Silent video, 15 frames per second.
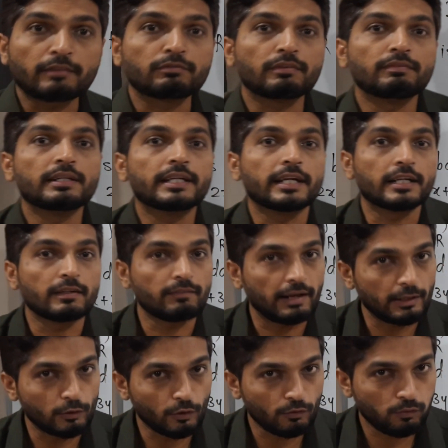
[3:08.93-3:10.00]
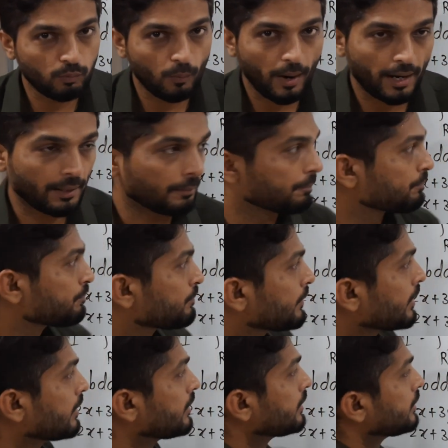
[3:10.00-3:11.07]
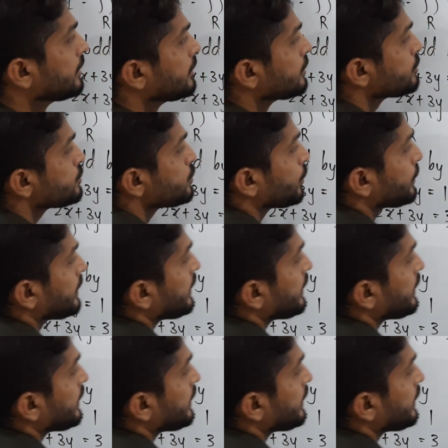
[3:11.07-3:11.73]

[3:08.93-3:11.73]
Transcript: and we will get the value of y. So